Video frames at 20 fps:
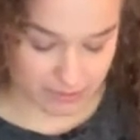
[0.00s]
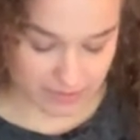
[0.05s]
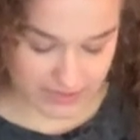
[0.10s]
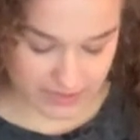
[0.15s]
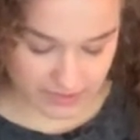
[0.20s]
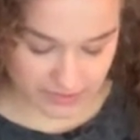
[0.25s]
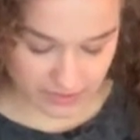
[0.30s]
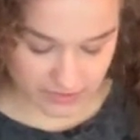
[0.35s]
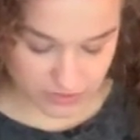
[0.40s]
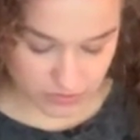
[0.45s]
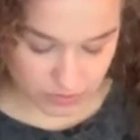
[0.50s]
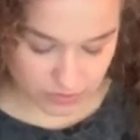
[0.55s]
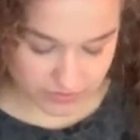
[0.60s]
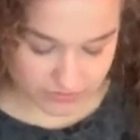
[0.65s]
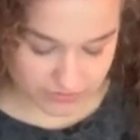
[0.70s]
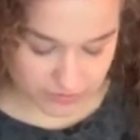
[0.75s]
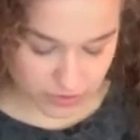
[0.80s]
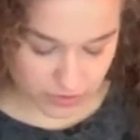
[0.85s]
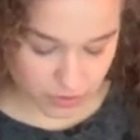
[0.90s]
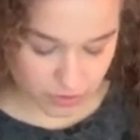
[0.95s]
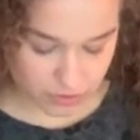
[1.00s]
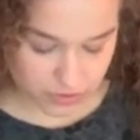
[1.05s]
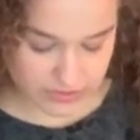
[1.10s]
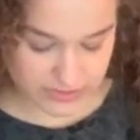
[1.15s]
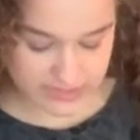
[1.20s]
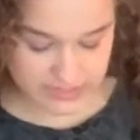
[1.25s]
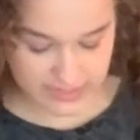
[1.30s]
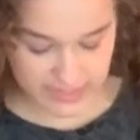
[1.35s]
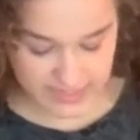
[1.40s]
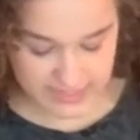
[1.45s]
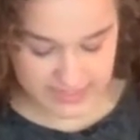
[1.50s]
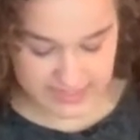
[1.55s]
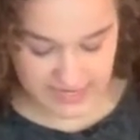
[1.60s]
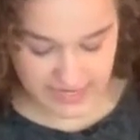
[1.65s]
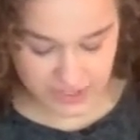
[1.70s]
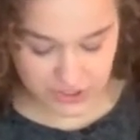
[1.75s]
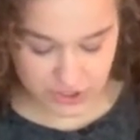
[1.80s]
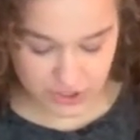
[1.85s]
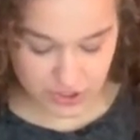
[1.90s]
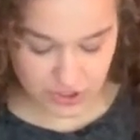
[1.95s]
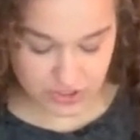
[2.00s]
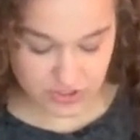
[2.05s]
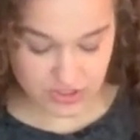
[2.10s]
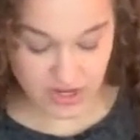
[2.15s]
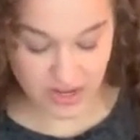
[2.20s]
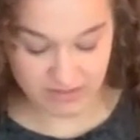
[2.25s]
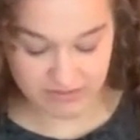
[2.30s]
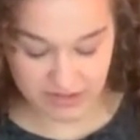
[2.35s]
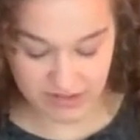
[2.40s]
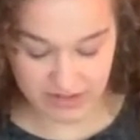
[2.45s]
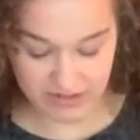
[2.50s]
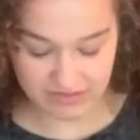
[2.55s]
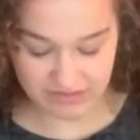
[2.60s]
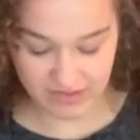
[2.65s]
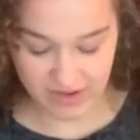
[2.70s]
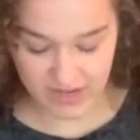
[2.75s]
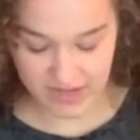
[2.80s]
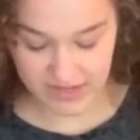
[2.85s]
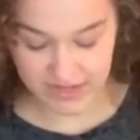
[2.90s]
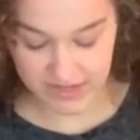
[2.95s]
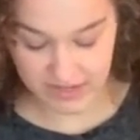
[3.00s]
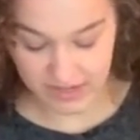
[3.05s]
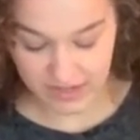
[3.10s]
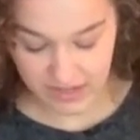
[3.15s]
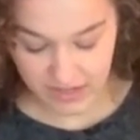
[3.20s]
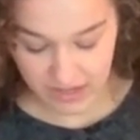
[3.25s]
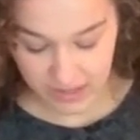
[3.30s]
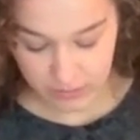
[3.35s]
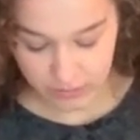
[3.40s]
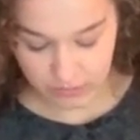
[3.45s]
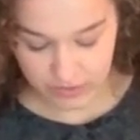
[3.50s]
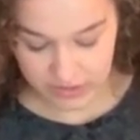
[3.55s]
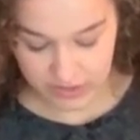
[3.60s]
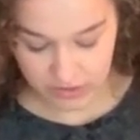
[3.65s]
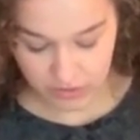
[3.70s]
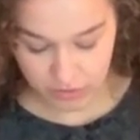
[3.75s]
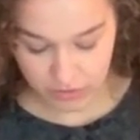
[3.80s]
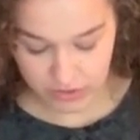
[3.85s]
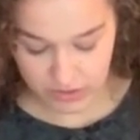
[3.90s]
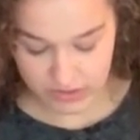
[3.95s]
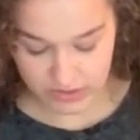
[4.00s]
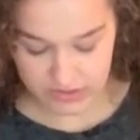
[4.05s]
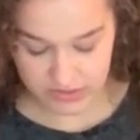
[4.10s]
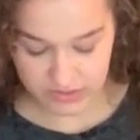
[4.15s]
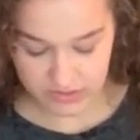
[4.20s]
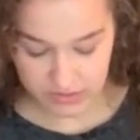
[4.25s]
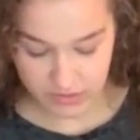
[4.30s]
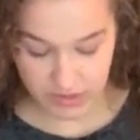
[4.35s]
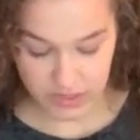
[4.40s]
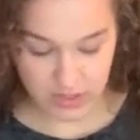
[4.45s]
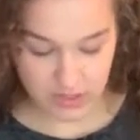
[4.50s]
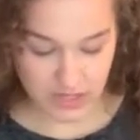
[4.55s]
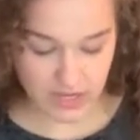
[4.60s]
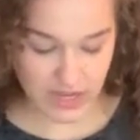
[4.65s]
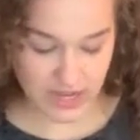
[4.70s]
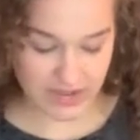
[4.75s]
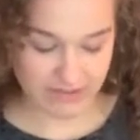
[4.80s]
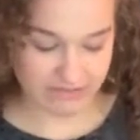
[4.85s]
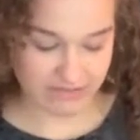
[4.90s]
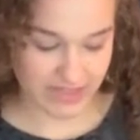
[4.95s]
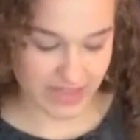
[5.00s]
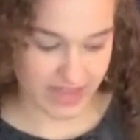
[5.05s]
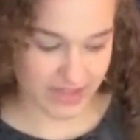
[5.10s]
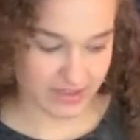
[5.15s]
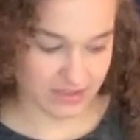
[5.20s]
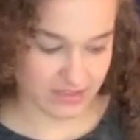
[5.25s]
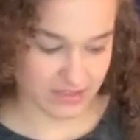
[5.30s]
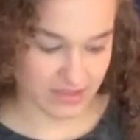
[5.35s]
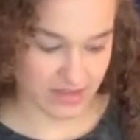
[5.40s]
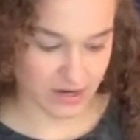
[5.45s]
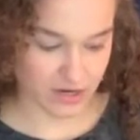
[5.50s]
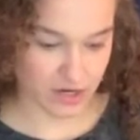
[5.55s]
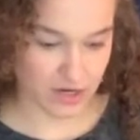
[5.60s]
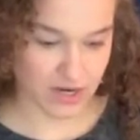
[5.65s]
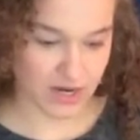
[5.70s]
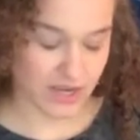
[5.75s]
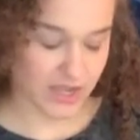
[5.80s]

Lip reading: but a sort of coarse texture, not very fine, pretty coarse. So I already have that in there.